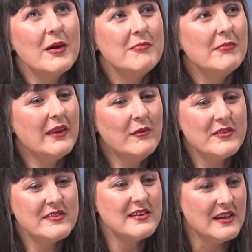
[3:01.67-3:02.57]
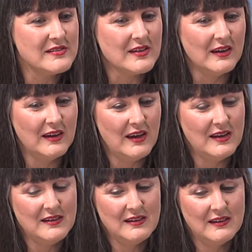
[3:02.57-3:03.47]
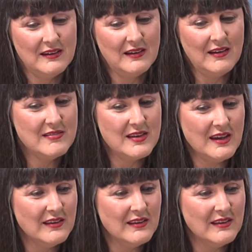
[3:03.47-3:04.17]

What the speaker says: My mother was a teacher, and I think